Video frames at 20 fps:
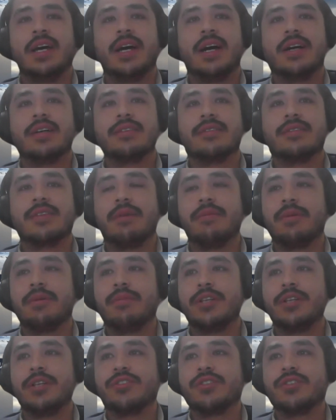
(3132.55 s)
as Emma
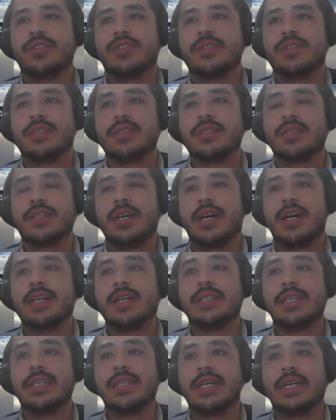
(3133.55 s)
mentioned
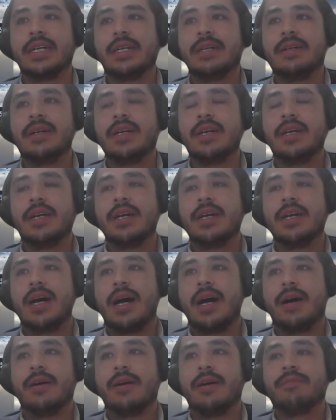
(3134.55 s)
earlier,
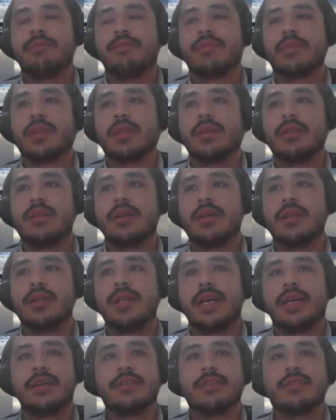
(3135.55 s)
the
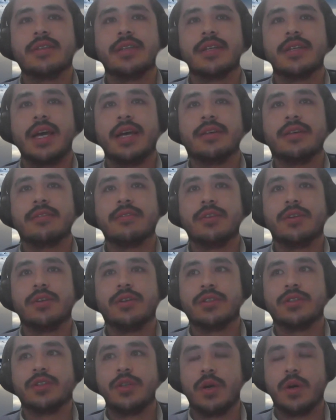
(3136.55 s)
legacy
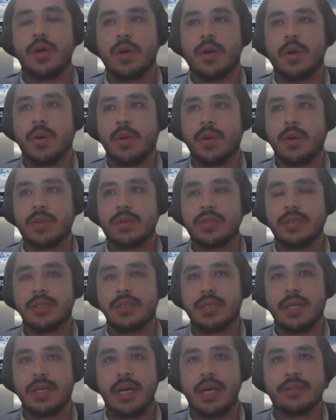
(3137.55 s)
caseload cohorts
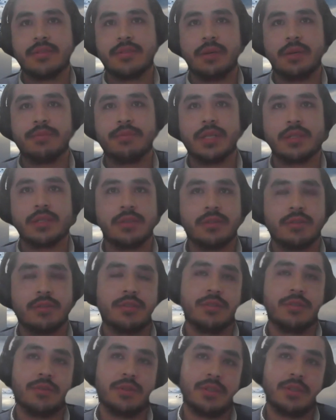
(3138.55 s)
are subjected
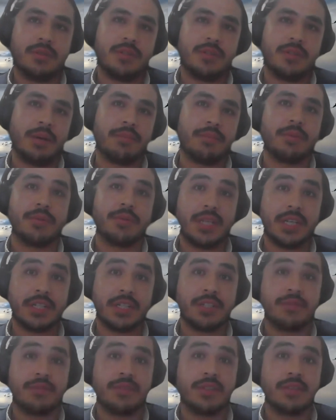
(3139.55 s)
to temporary
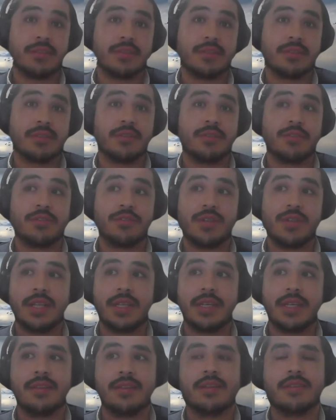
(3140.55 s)
protection visas in
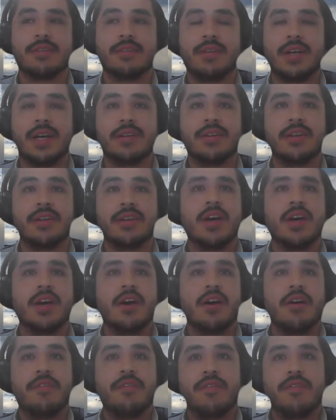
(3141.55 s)
Australia. There's around
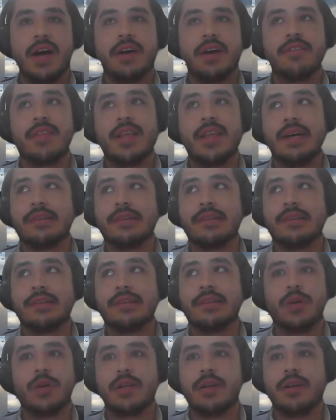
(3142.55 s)

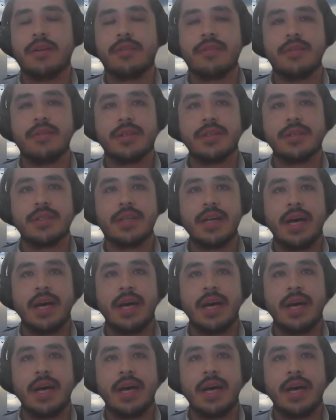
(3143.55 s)
5,100